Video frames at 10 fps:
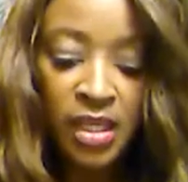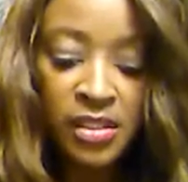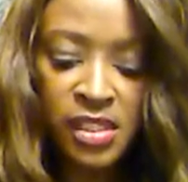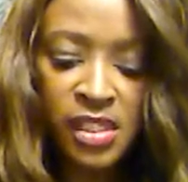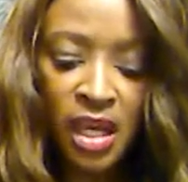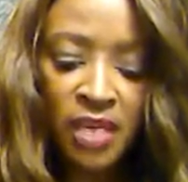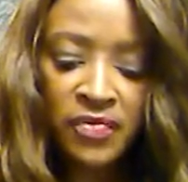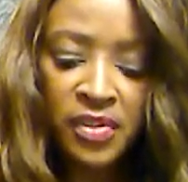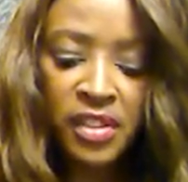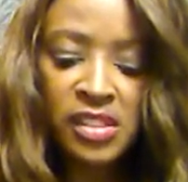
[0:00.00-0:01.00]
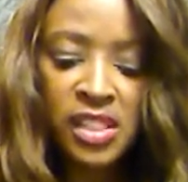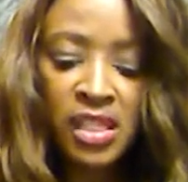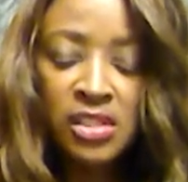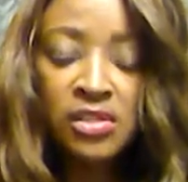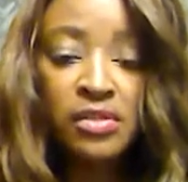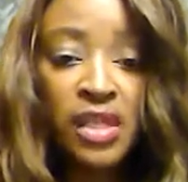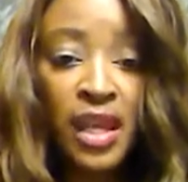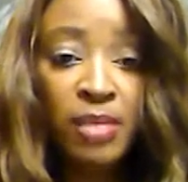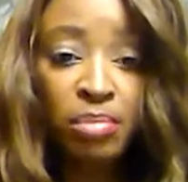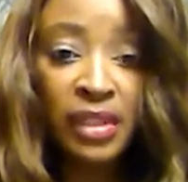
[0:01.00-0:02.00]
Discomfort continued
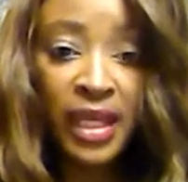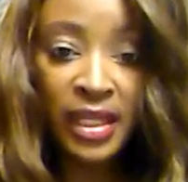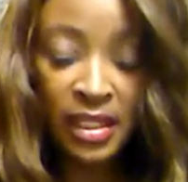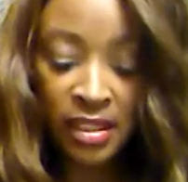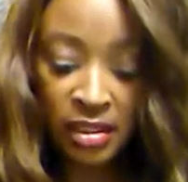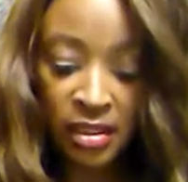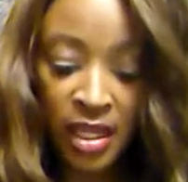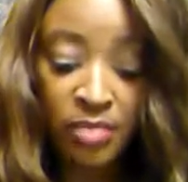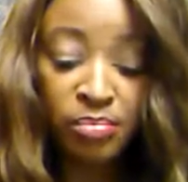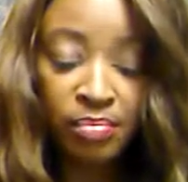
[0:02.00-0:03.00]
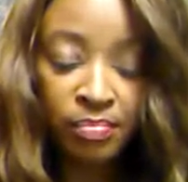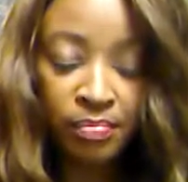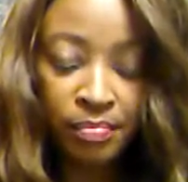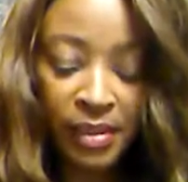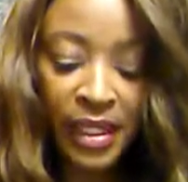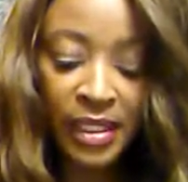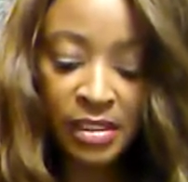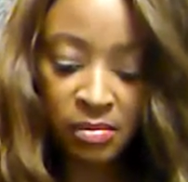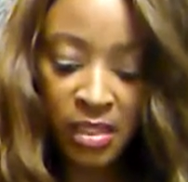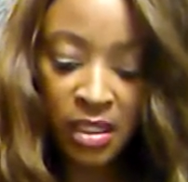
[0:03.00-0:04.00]
a plague and
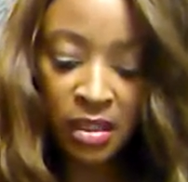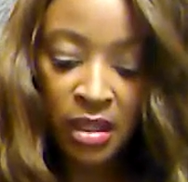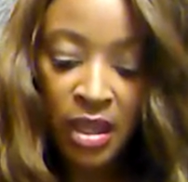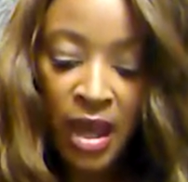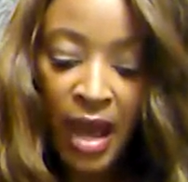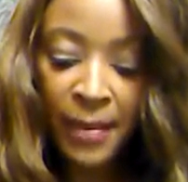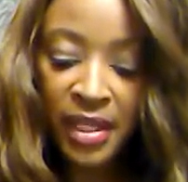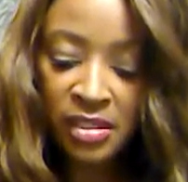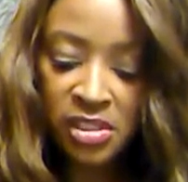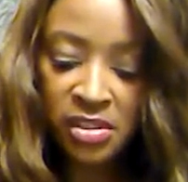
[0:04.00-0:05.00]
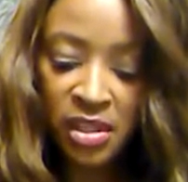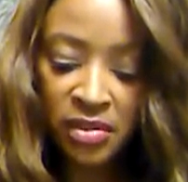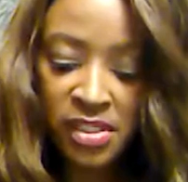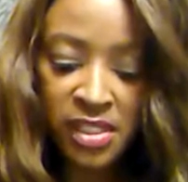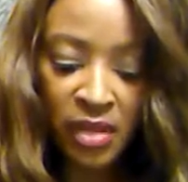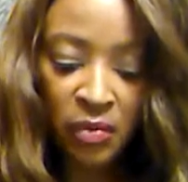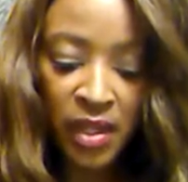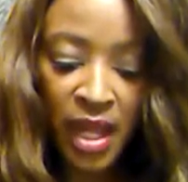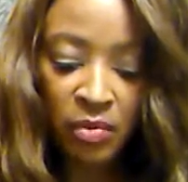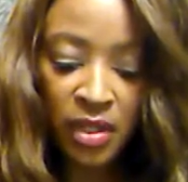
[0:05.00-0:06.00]
plagued me. I began to notice that
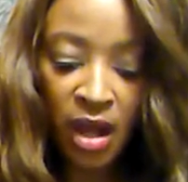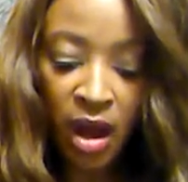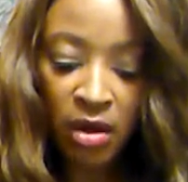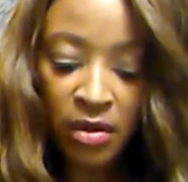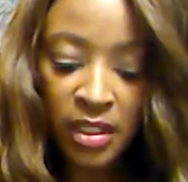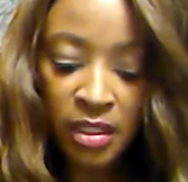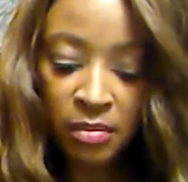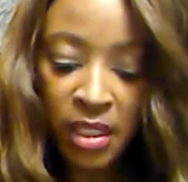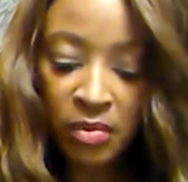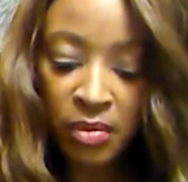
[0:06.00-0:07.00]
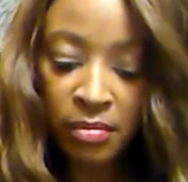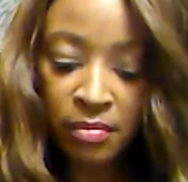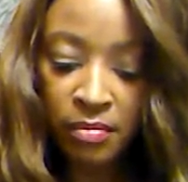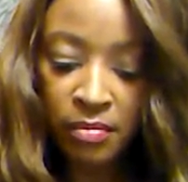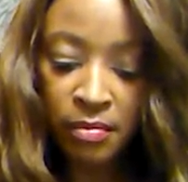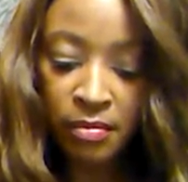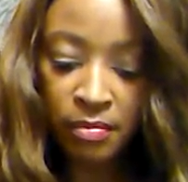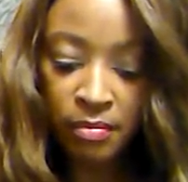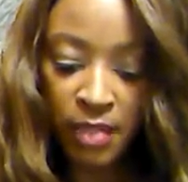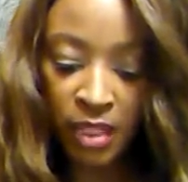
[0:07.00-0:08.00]
when I would call him, he would
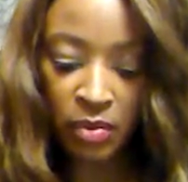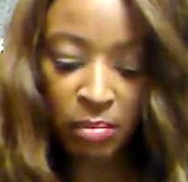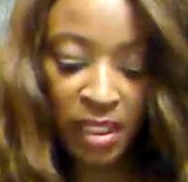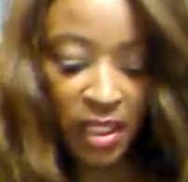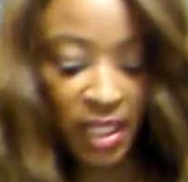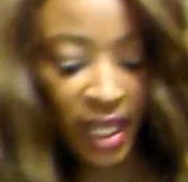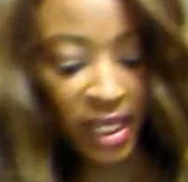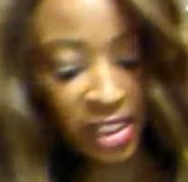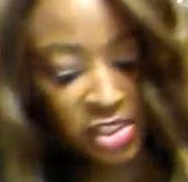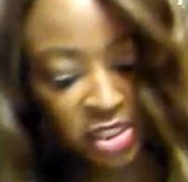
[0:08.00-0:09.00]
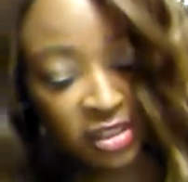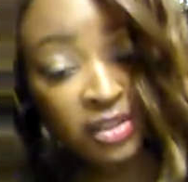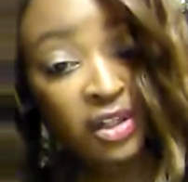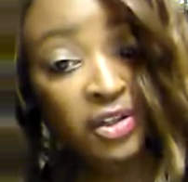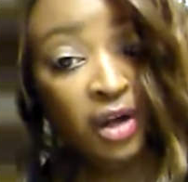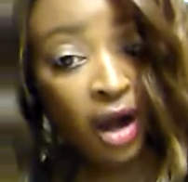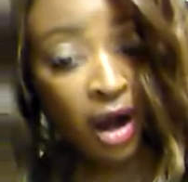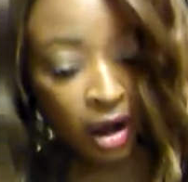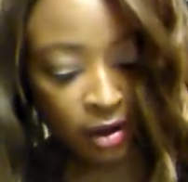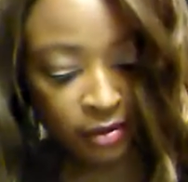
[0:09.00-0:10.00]
he would be engaged in another
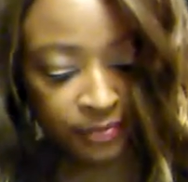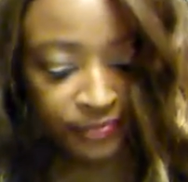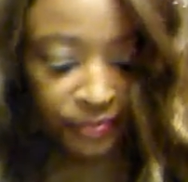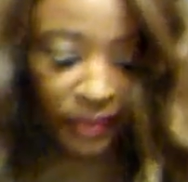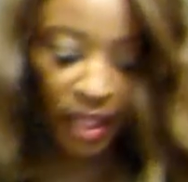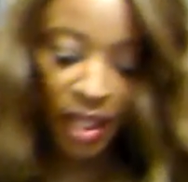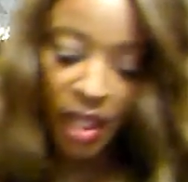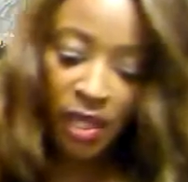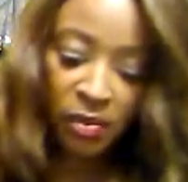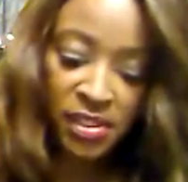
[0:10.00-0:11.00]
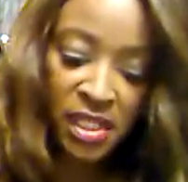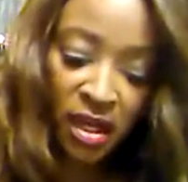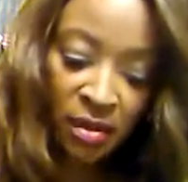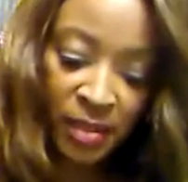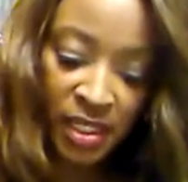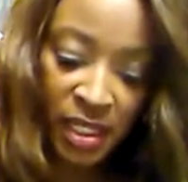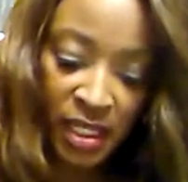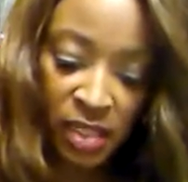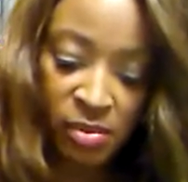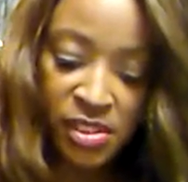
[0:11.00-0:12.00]
call. He would tell me
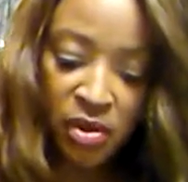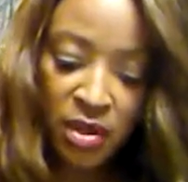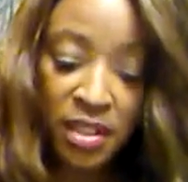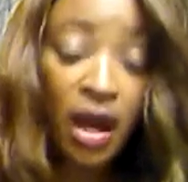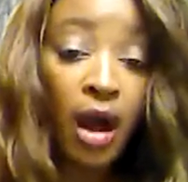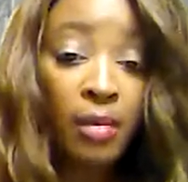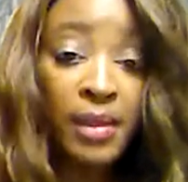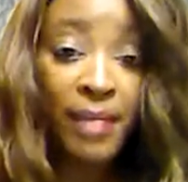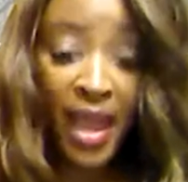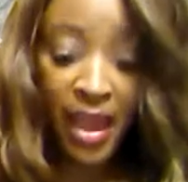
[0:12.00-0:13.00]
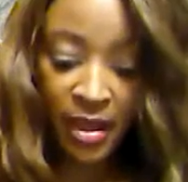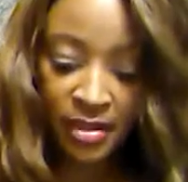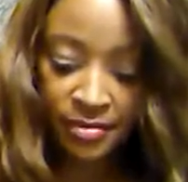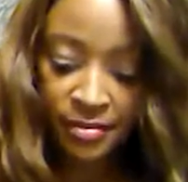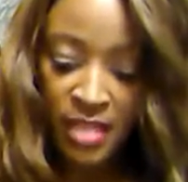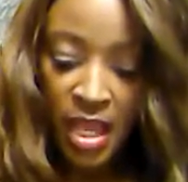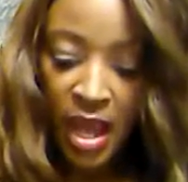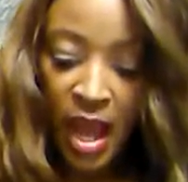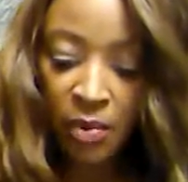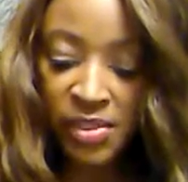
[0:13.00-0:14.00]
that he was going to call me back.
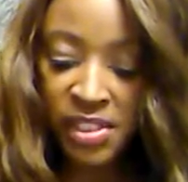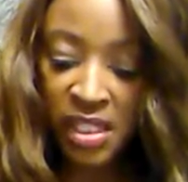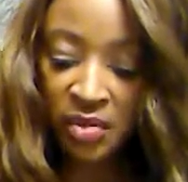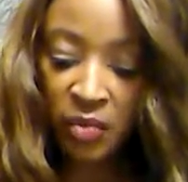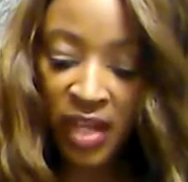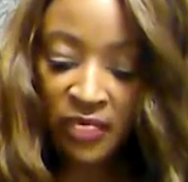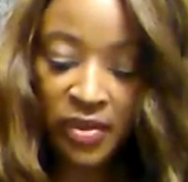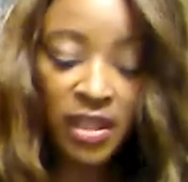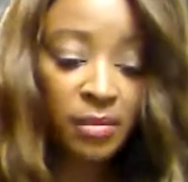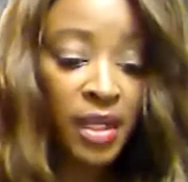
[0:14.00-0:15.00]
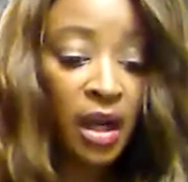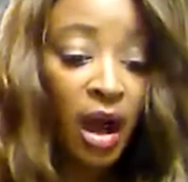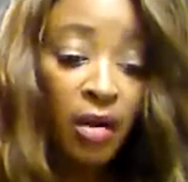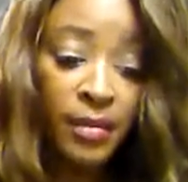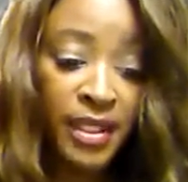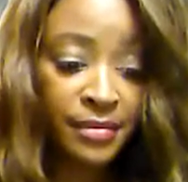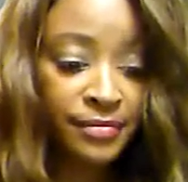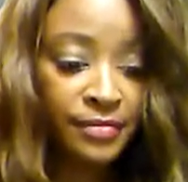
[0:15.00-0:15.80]
I would sit and wait for him to call me.